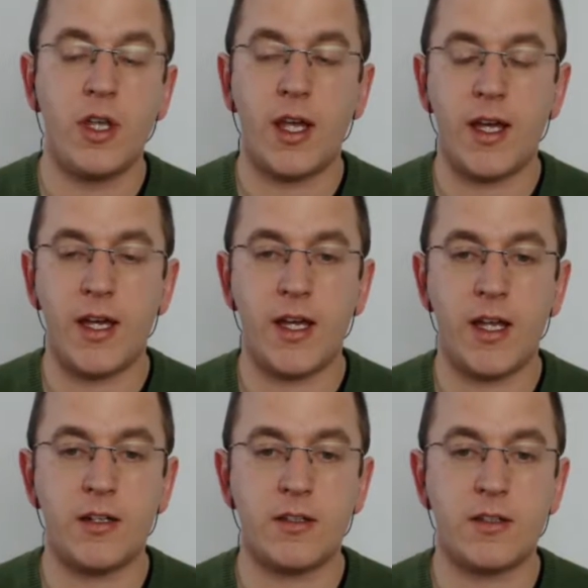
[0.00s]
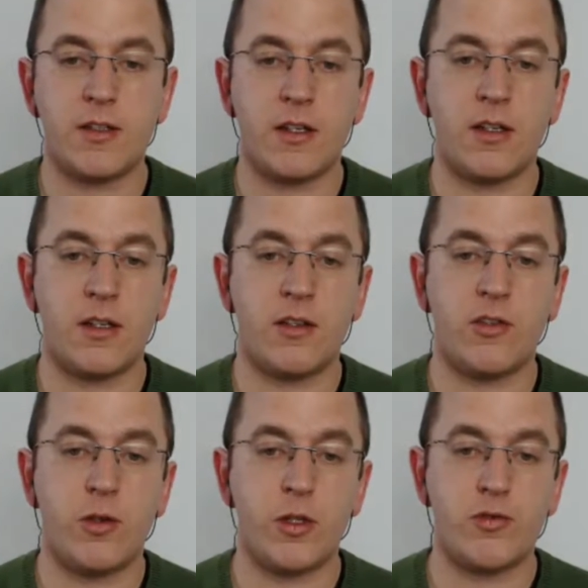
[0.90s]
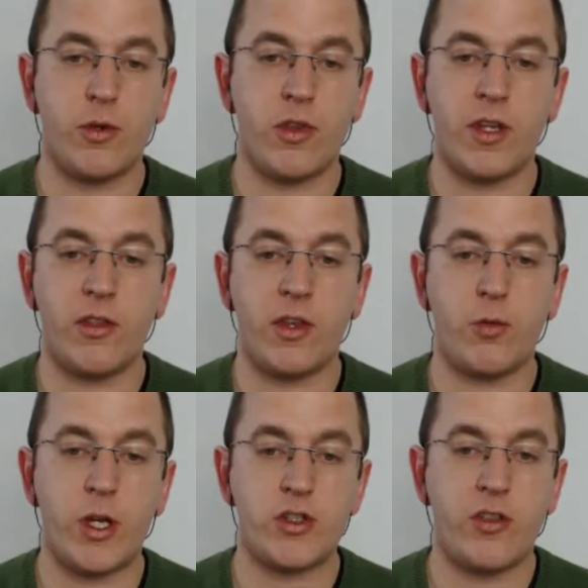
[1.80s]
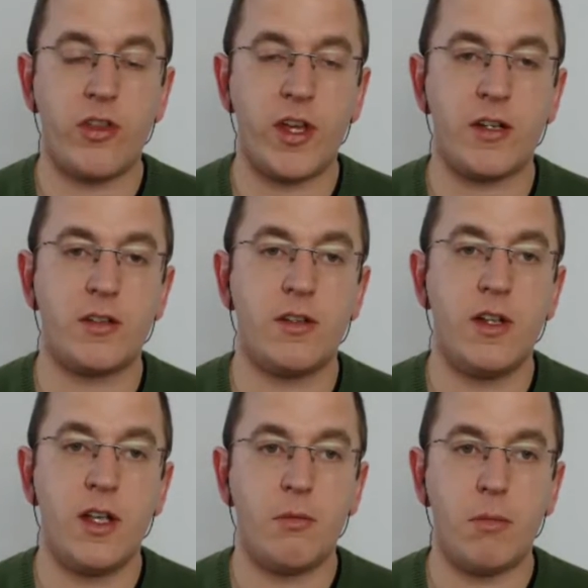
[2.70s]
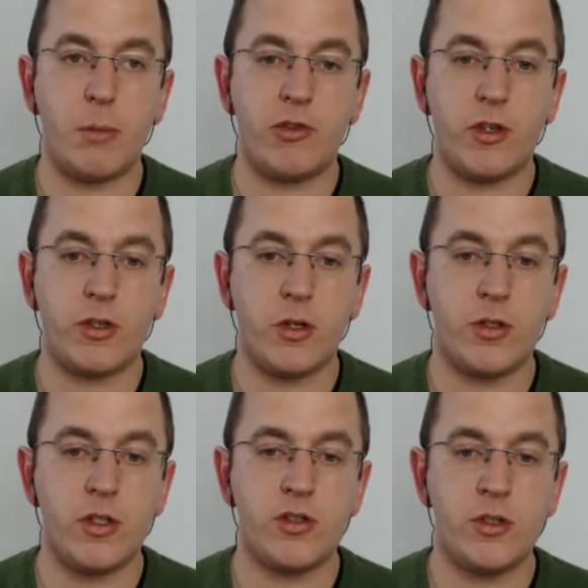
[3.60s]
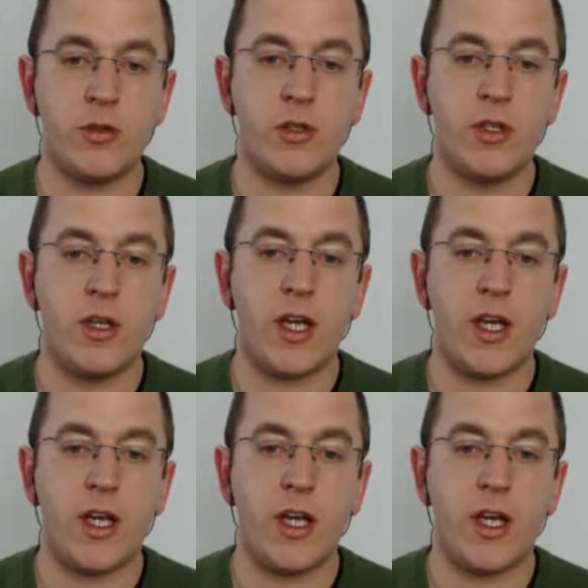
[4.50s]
and search for the question that maps your current issue,